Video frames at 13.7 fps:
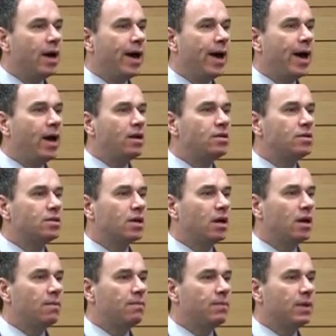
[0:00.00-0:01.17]
and
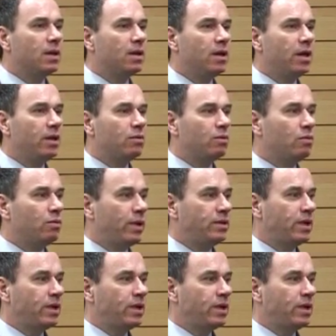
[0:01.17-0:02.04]
it went